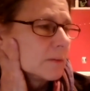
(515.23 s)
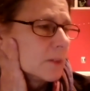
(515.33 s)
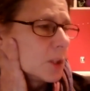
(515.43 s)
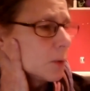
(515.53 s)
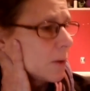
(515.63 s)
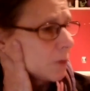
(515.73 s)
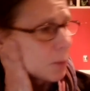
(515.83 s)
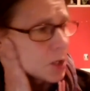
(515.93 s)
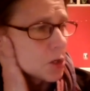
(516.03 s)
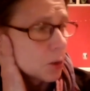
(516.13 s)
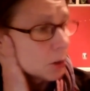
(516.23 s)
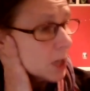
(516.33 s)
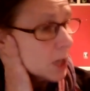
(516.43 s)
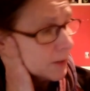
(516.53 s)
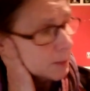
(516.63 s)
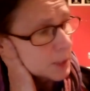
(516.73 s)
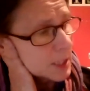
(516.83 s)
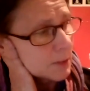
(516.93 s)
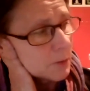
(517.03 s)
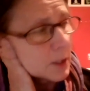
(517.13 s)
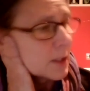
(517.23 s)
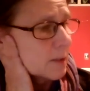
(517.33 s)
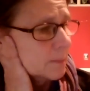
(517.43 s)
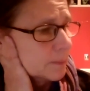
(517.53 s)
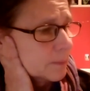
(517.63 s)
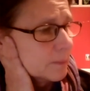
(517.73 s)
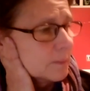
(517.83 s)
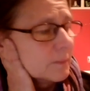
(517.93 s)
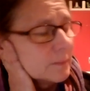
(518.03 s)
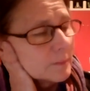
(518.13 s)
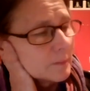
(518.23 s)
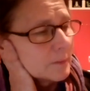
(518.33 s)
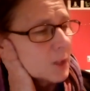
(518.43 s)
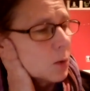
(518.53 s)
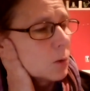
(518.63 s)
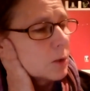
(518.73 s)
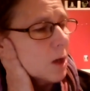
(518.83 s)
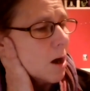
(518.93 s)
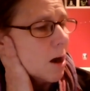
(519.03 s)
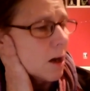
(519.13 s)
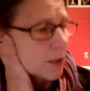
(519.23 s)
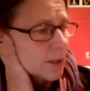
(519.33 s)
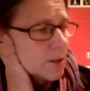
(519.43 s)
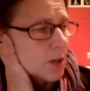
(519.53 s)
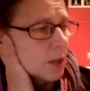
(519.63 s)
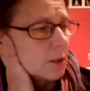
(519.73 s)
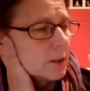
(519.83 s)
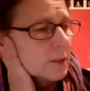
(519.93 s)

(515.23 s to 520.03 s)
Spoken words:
do you ever wish your life had been different? Old Hawk chuckled.